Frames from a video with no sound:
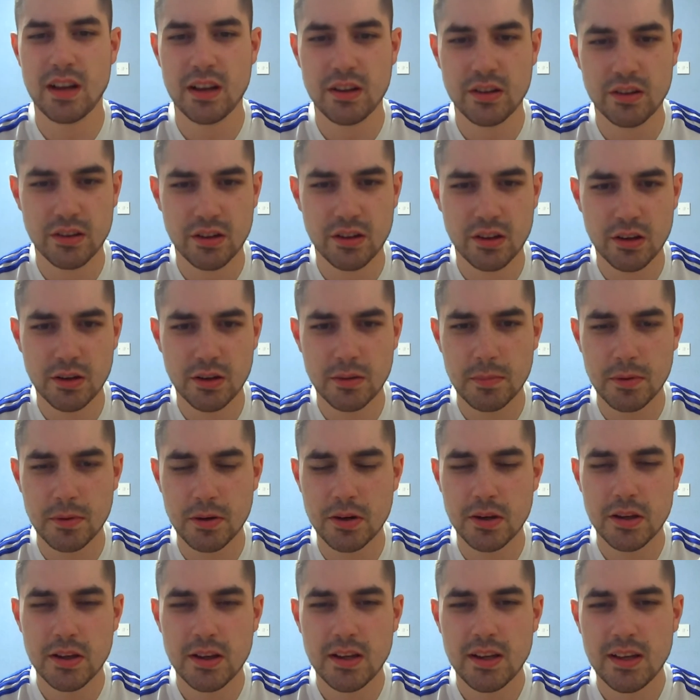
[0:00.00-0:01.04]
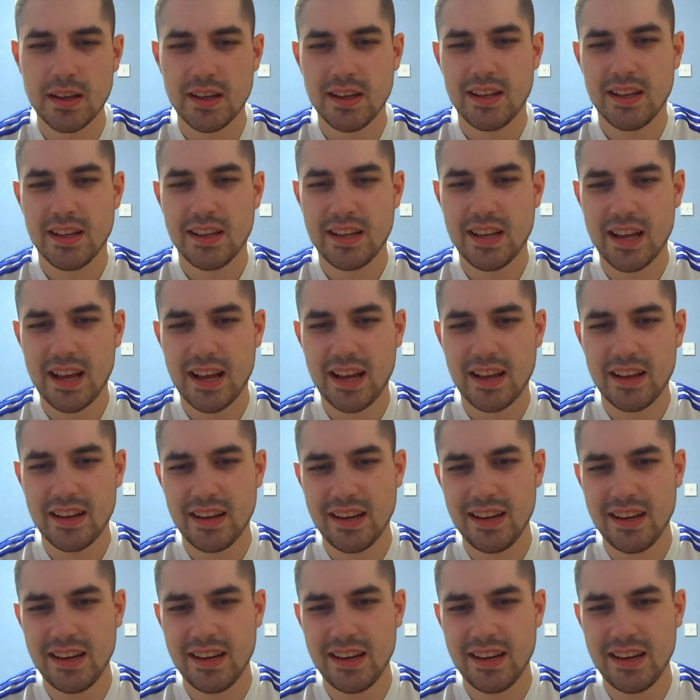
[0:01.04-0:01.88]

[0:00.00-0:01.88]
I don't know, but yeah,